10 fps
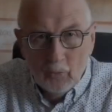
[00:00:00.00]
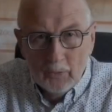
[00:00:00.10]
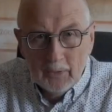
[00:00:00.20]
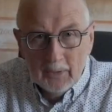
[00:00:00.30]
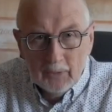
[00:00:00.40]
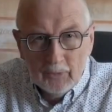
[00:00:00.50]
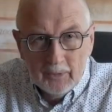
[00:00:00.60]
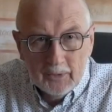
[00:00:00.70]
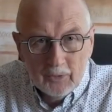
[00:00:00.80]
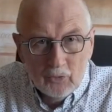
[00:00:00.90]
all the
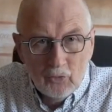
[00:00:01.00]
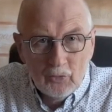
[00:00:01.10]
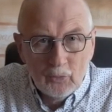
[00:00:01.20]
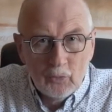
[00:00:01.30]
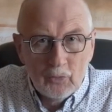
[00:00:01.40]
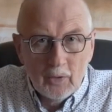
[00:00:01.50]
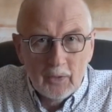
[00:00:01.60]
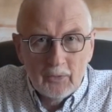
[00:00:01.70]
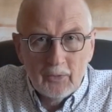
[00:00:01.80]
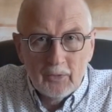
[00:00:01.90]
ingredients to
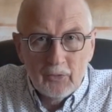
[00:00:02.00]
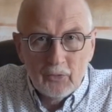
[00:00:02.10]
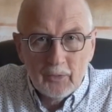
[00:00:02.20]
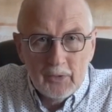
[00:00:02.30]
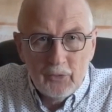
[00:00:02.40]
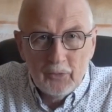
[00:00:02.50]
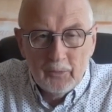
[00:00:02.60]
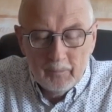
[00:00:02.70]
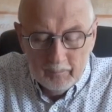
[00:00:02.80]
start the restoration.